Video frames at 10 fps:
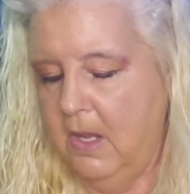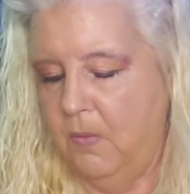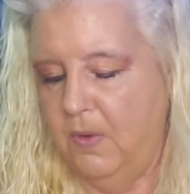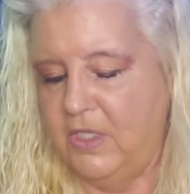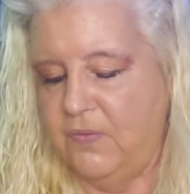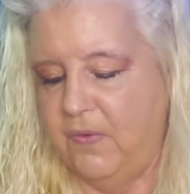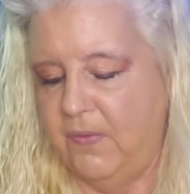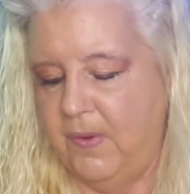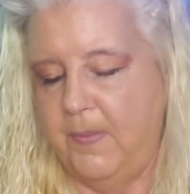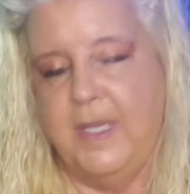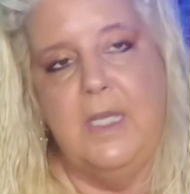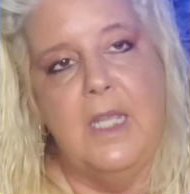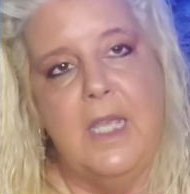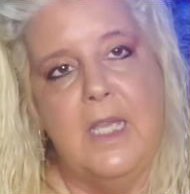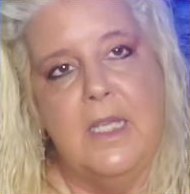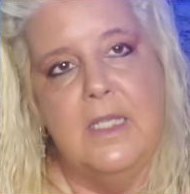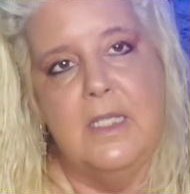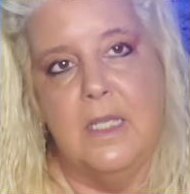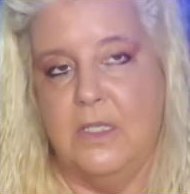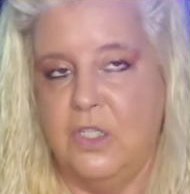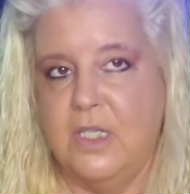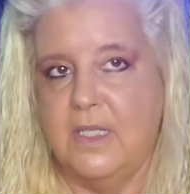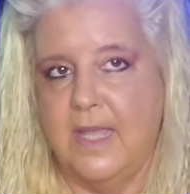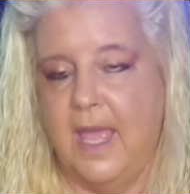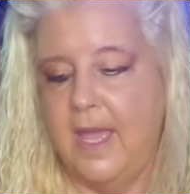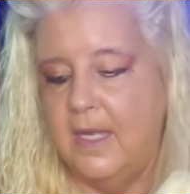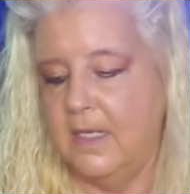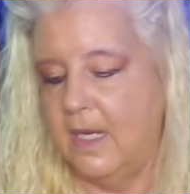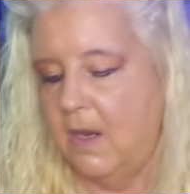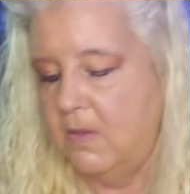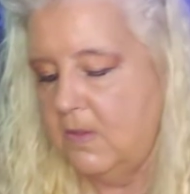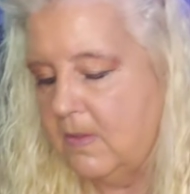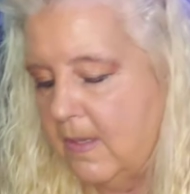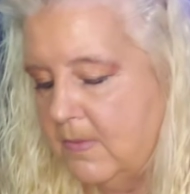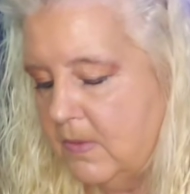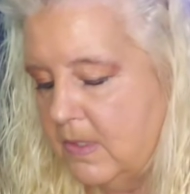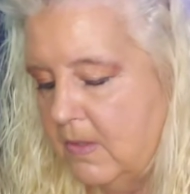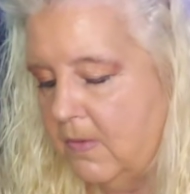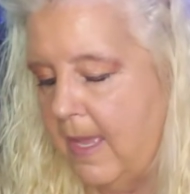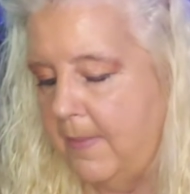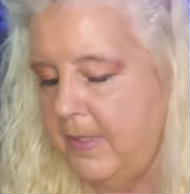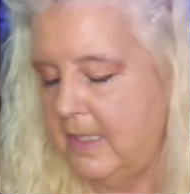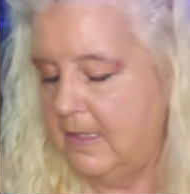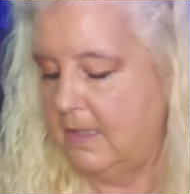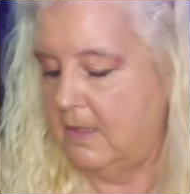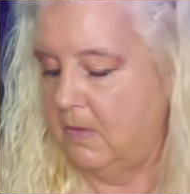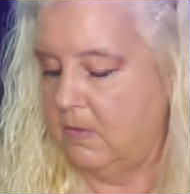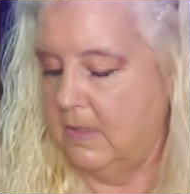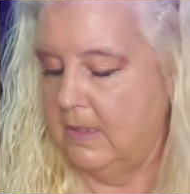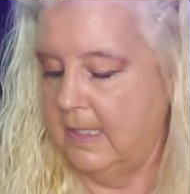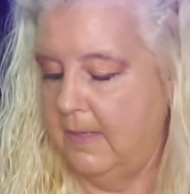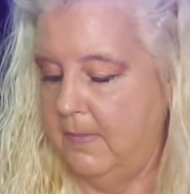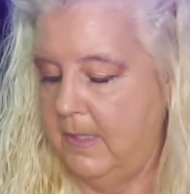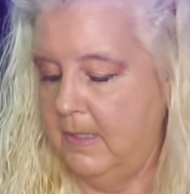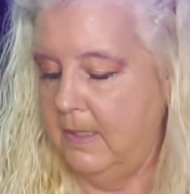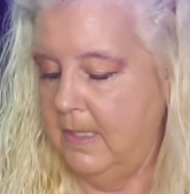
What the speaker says: Wish fulfillment is just that. It also comes with total happiness and total contentment.